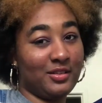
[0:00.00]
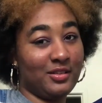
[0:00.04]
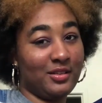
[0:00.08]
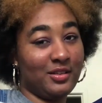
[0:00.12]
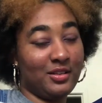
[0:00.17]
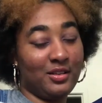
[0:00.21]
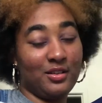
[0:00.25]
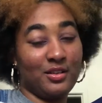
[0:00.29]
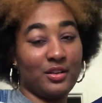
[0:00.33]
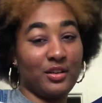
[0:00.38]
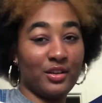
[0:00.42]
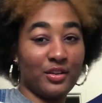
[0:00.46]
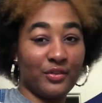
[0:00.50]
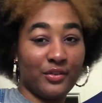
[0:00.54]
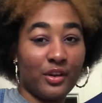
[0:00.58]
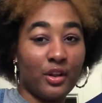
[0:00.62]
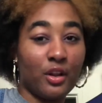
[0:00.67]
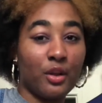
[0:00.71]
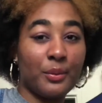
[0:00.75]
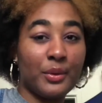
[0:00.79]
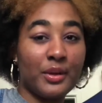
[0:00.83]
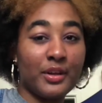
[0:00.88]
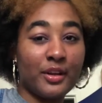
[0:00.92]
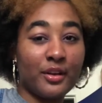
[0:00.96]
You follow
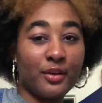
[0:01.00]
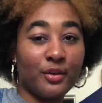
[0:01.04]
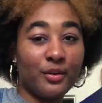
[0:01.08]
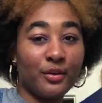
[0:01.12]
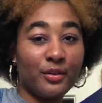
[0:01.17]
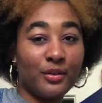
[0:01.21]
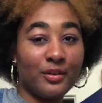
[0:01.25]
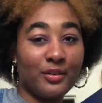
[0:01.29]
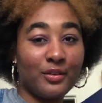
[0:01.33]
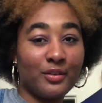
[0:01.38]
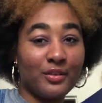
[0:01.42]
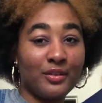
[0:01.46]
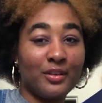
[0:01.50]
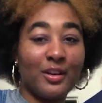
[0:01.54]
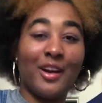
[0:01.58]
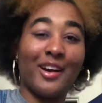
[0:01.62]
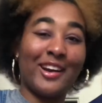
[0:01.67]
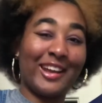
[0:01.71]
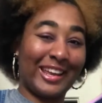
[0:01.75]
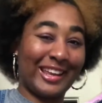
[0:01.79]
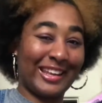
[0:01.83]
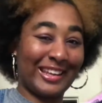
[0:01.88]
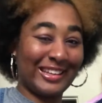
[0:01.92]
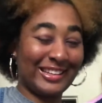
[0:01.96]
me now?
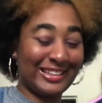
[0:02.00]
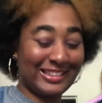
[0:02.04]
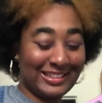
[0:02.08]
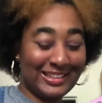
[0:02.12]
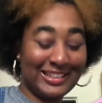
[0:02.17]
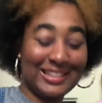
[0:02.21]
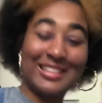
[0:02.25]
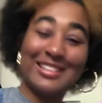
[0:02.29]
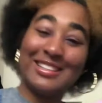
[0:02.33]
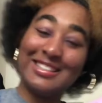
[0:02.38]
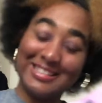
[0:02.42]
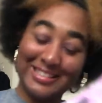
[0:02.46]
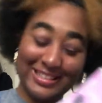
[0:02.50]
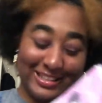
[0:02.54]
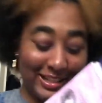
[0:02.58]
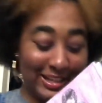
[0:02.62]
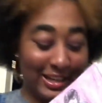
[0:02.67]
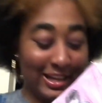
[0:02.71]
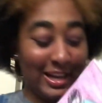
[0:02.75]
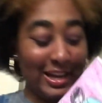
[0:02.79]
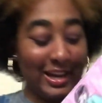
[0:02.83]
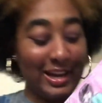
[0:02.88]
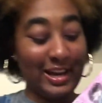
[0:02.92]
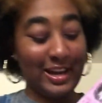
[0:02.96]
Okay.
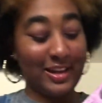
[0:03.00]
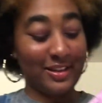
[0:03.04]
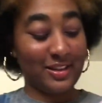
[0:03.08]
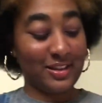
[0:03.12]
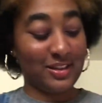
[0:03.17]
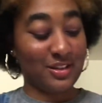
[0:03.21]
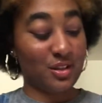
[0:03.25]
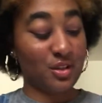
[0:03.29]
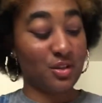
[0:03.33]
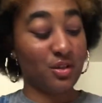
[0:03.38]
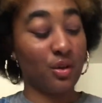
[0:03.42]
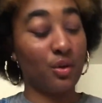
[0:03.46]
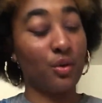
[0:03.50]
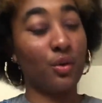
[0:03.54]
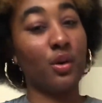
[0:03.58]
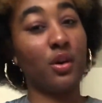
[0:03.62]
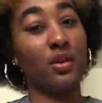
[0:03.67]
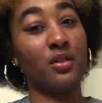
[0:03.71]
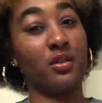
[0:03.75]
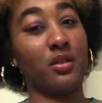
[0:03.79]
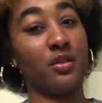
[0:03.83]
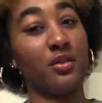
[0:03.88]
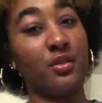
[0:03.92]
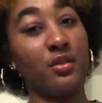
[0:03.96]
And this is
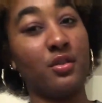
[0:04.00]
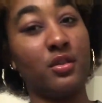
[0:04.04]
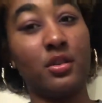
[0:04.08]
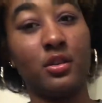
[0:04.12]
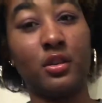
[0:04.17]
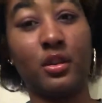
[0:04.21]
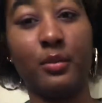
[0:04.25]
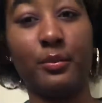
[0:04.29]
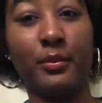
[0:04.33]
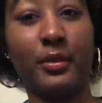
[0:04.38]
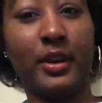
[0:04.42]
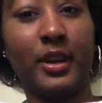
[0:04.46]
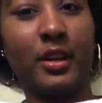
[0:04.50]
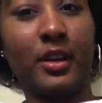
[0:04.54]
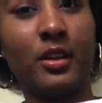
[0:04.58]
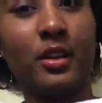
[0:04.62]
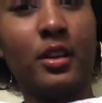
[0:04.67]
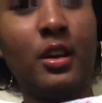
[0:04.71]
another good comeback.